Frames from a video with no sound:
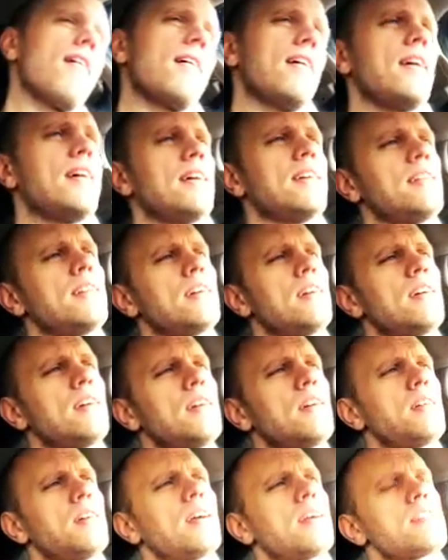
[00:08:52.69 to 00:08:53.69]
and
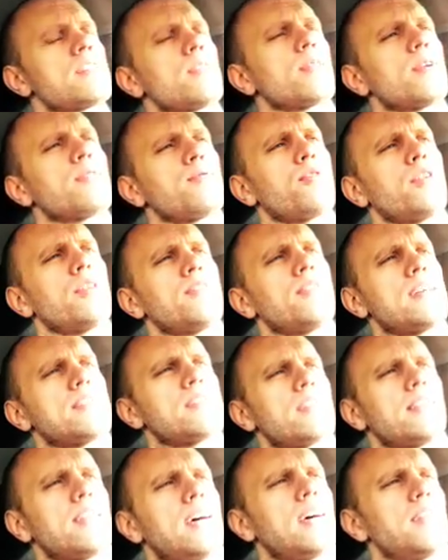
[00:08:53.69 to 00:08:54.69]
I guess looking for advice
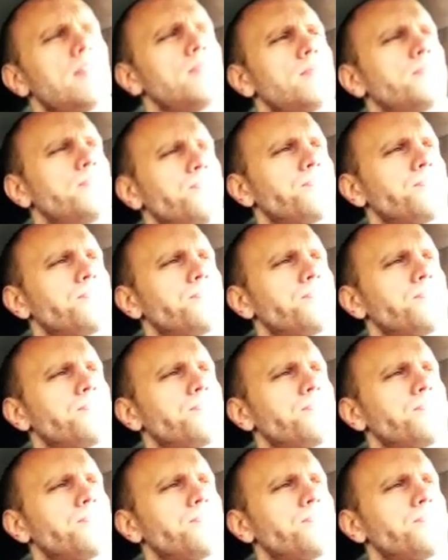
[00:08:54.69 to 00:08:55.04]
on that.